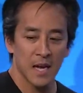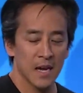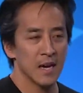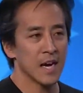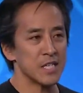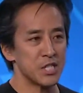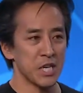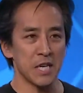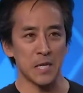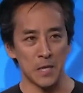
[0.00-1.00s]
I
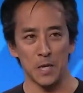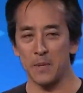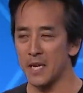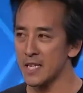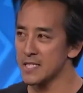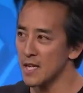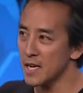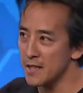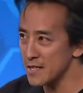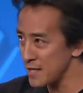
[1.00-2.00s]
cheated a little bit. I snuck in
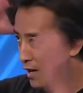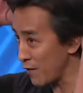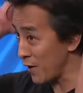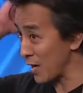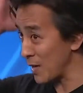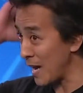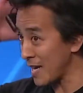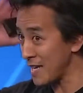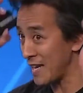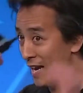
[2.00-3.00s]
the sound of her
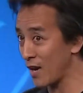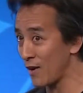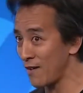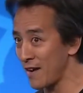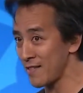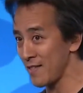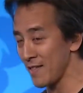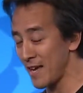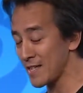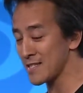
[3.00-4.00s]
clackety hair at the
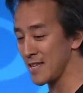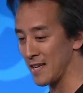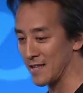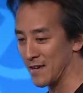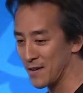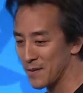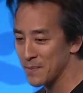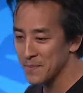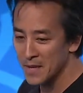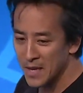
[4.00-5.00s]
last take there.
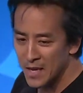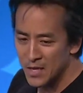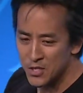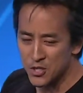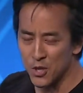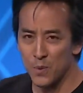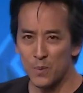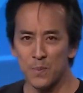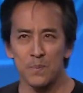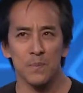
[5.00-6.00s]
So,
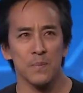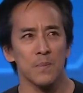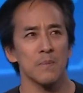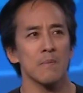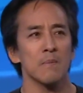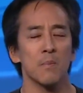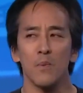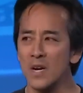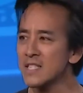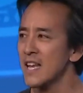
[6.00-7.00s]

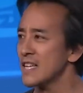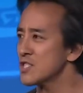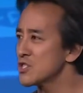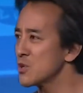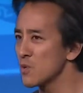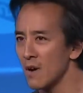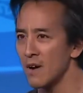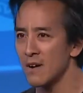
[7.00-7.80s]
what did I just do wrong?